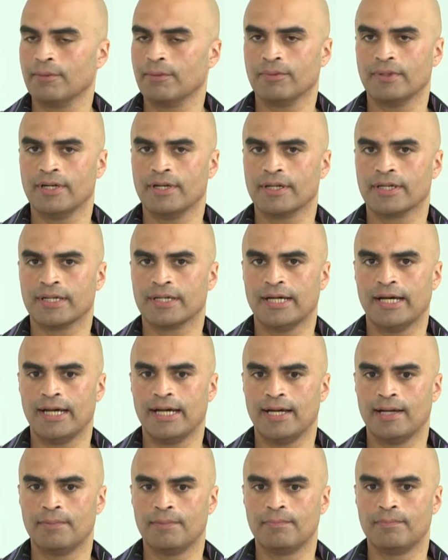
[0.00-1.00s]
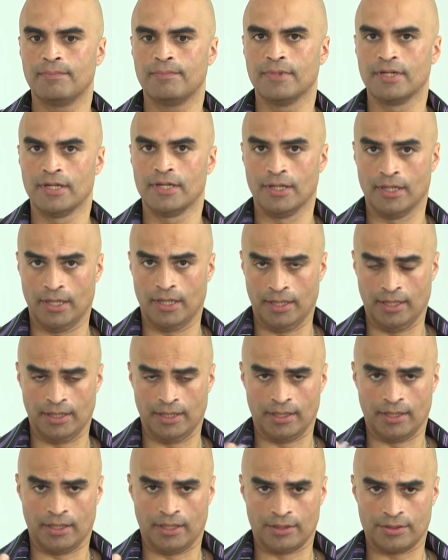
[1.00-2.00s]
network,
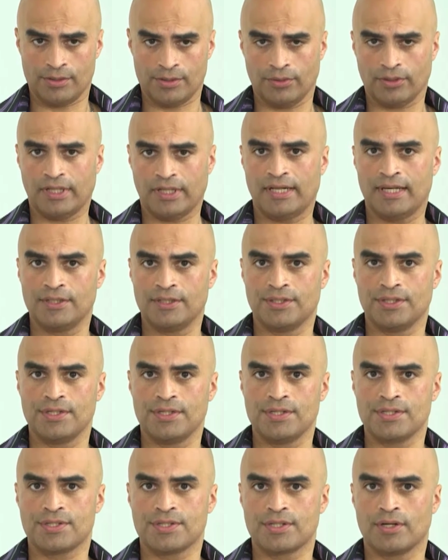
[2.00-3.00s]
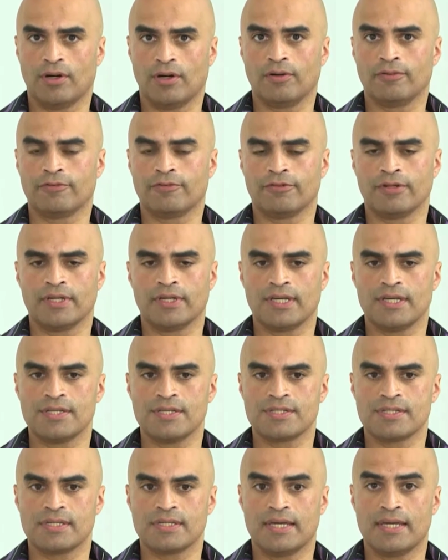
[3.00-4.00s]
Talking Edge's offering
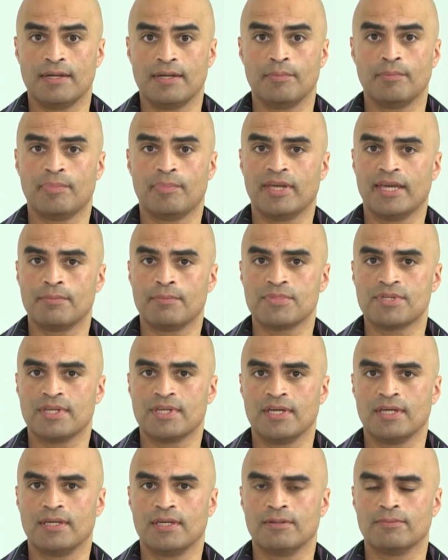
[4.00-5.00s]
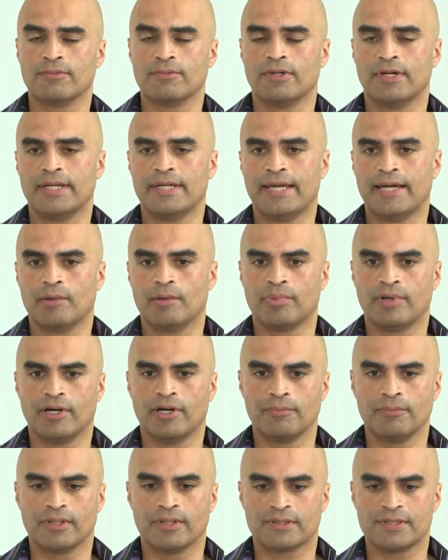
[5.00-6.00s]
is in PMC right now,
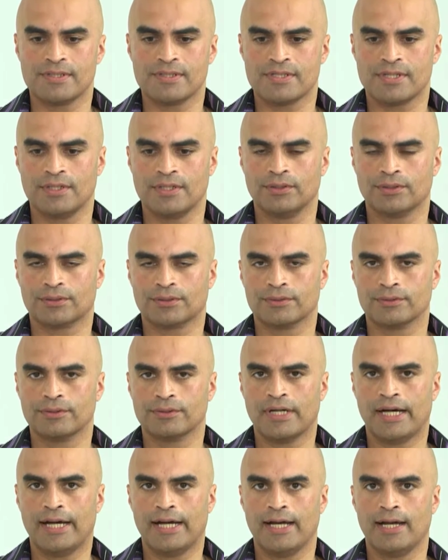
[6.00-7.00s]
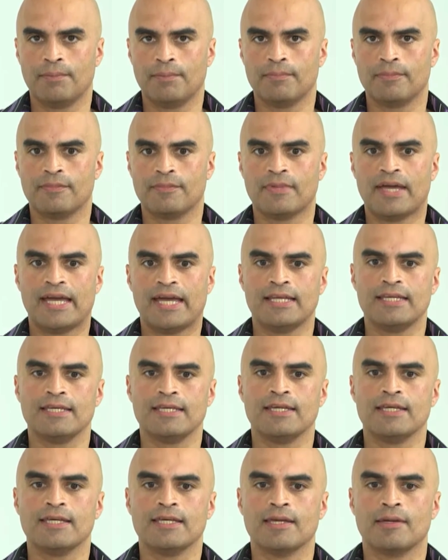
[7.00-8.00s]
Partner Marketing Central.
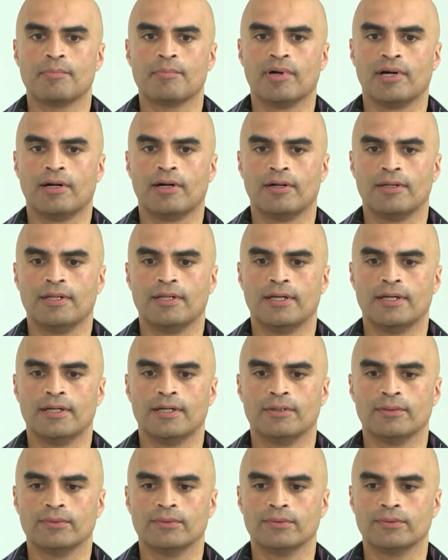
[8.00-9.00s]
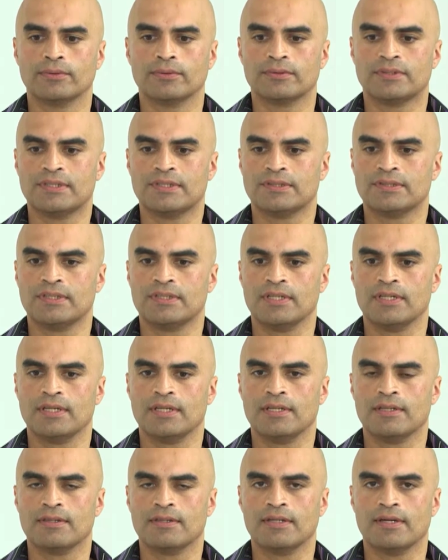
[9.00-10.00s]
Any partner or
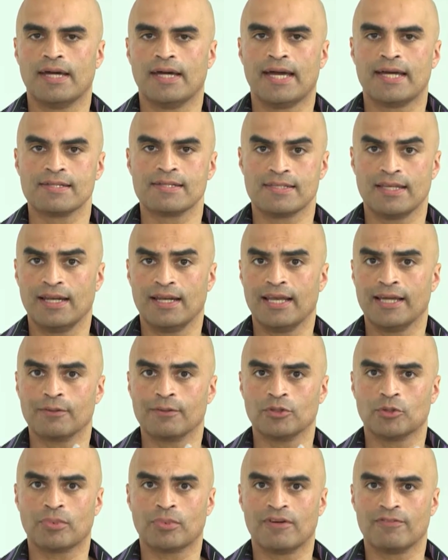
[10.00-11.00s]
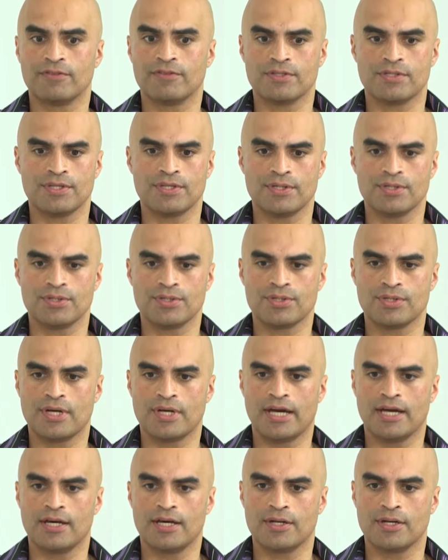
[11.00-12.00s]
distee that has their language preferences